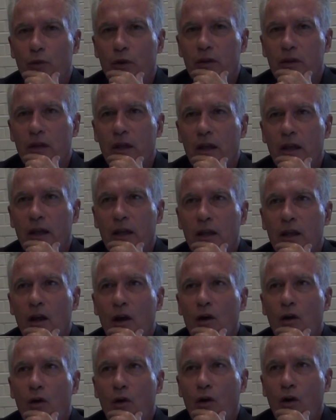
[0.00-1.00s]
What they
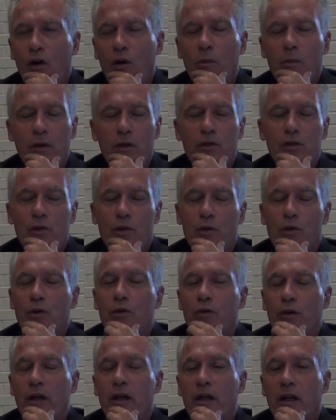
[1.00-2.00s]
all but two
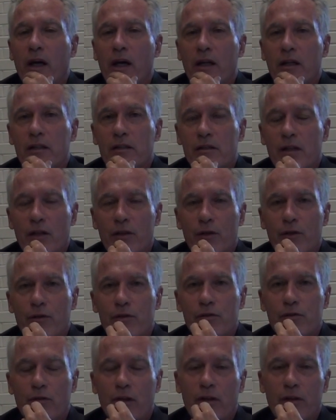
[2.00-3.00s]
agreed on is that there
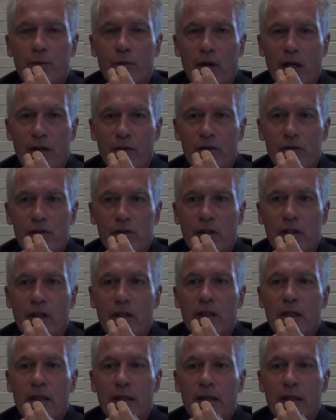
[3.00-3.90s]
is a right to privacy.